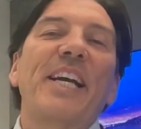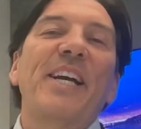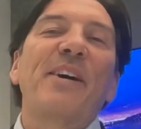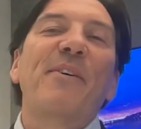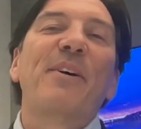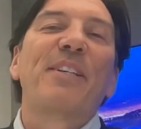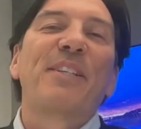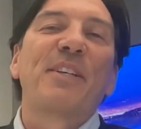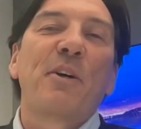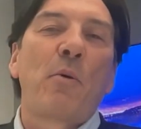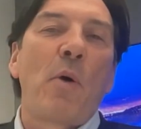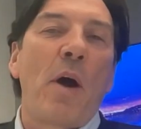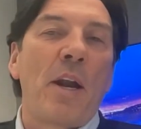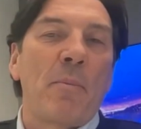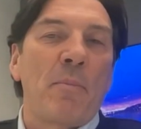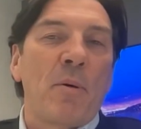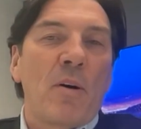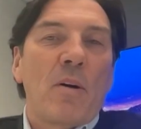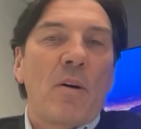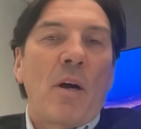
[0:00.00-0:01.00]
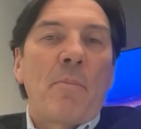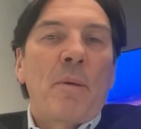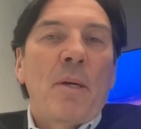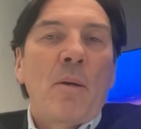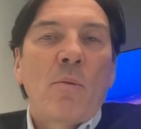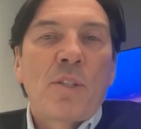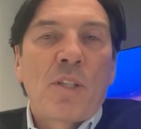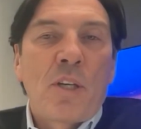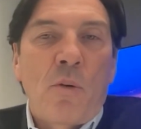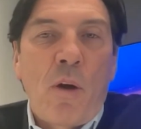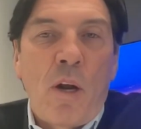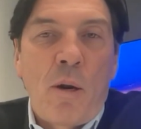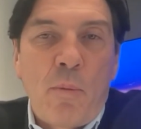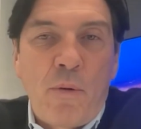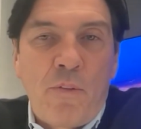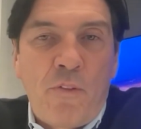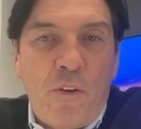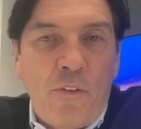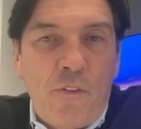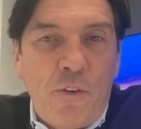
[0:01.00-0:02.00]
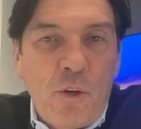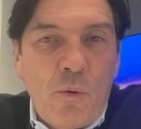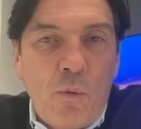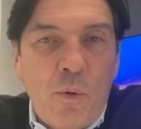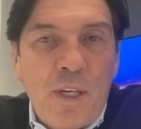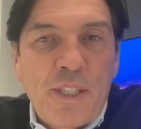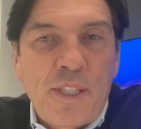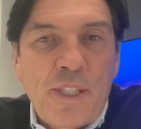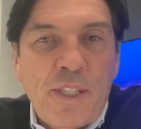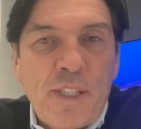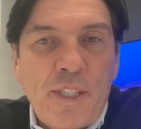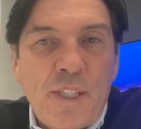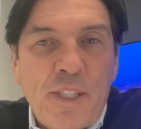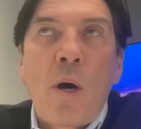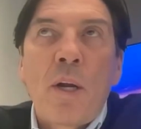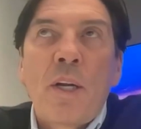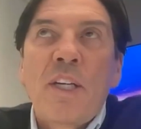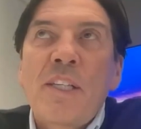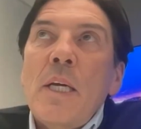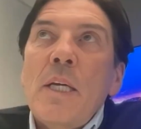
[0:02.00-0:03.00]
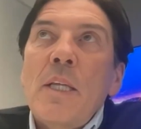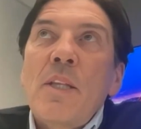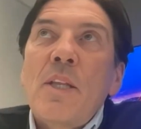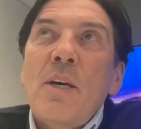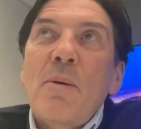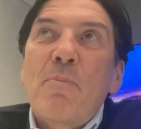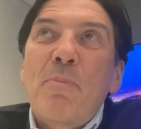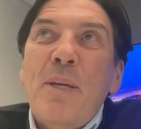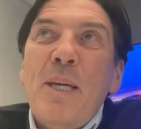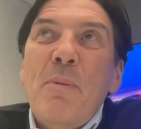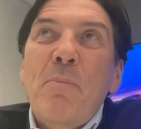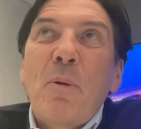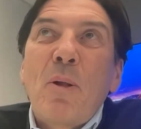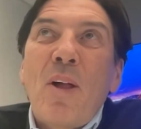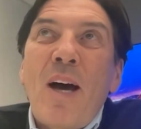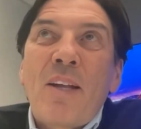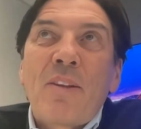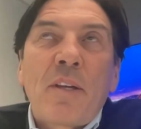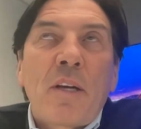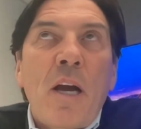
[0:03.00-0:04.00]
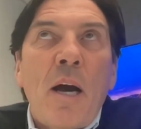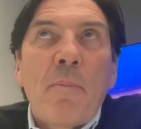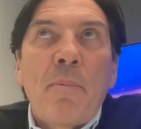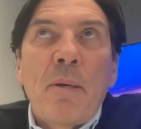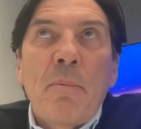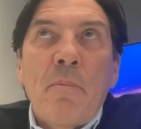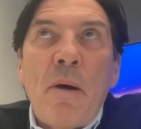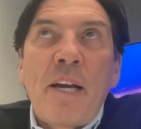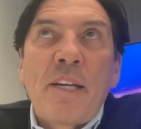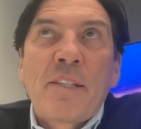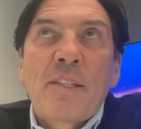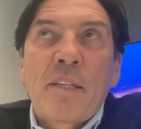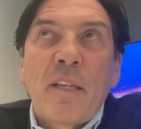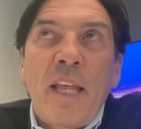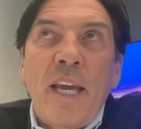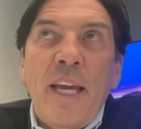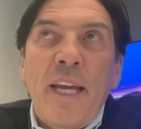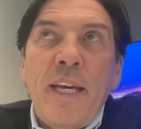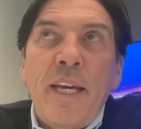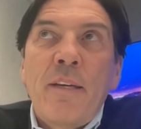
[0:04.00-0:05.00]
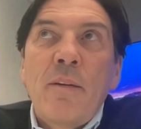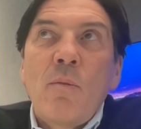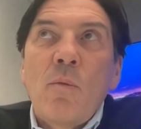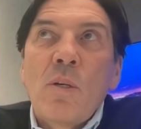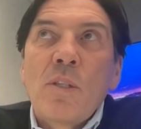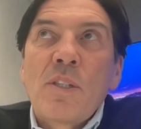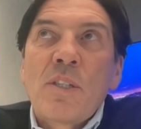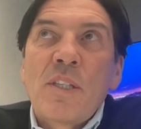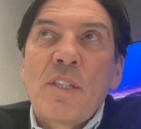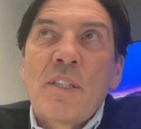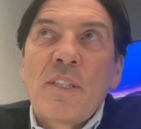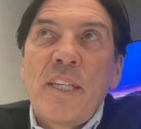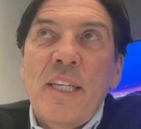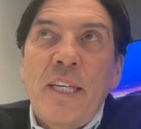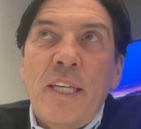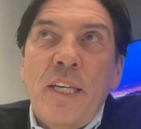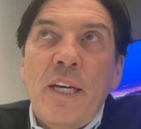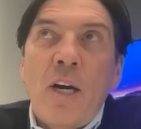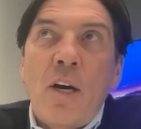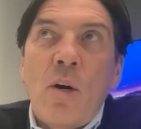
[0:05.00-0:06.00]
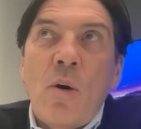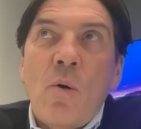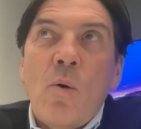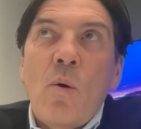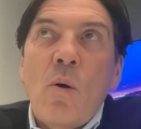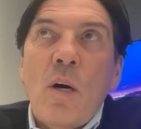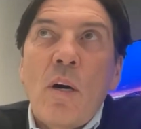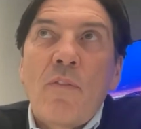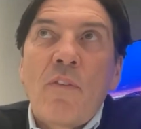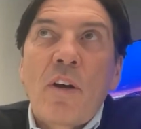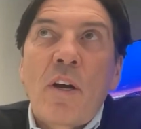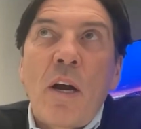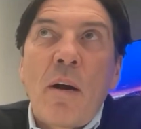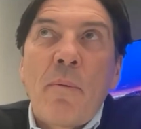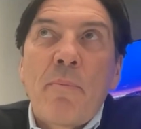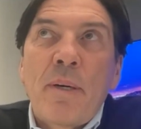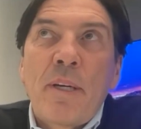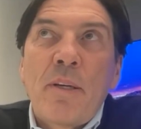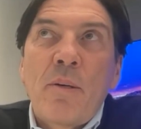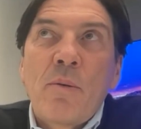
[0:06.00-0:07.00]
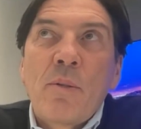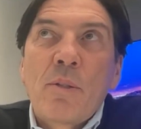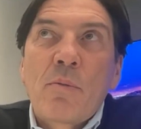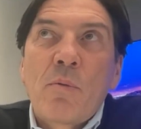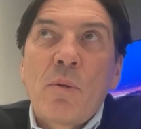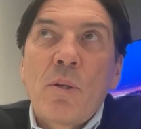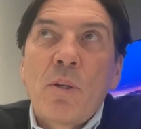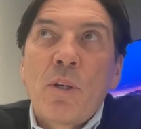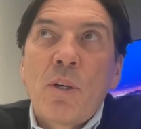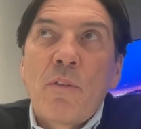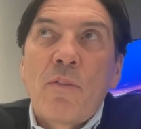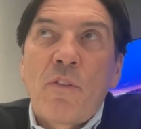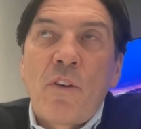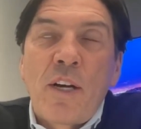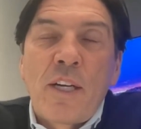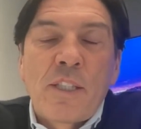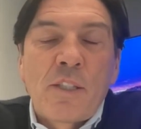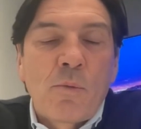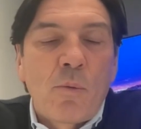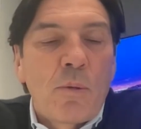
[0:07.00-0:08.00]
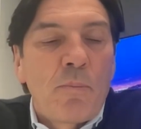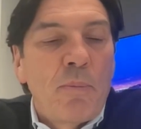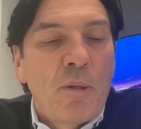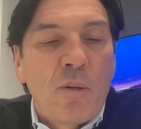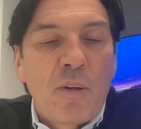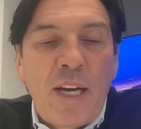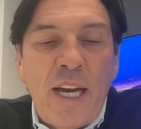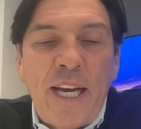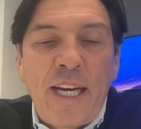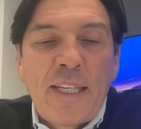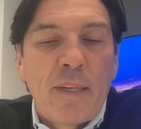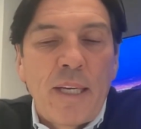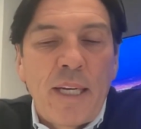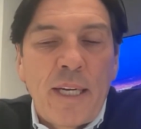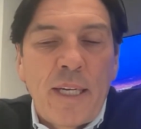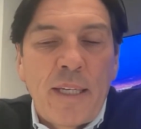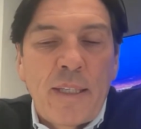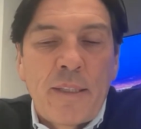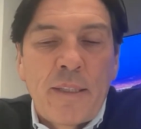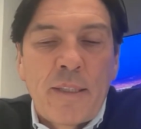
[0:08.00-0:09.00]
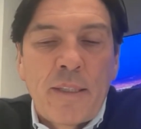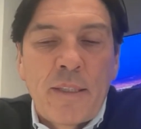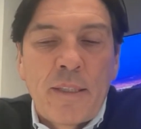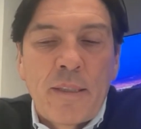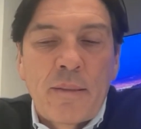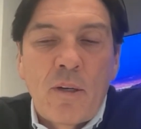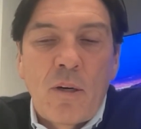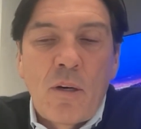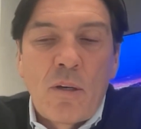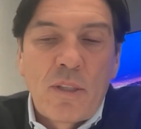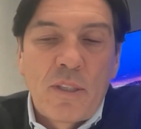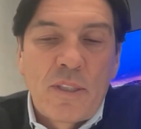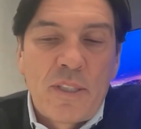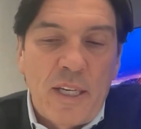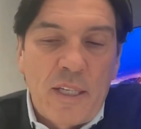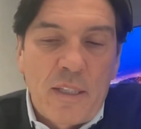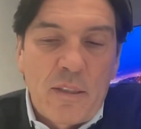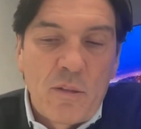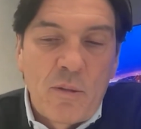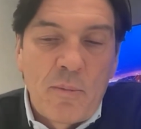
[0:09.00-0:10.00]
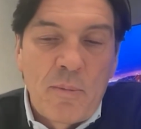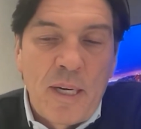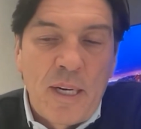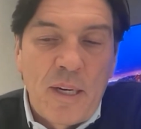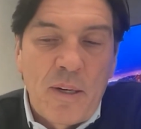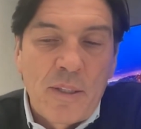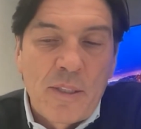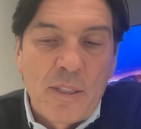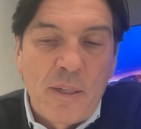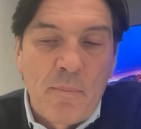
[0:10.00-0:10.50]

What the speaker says: was incredible. I mean, It was incredible for a few reasons. One is the people at the company. Mike Slade was the CEO of the company, who was really good friends with Bill Gates and all the tech luminaries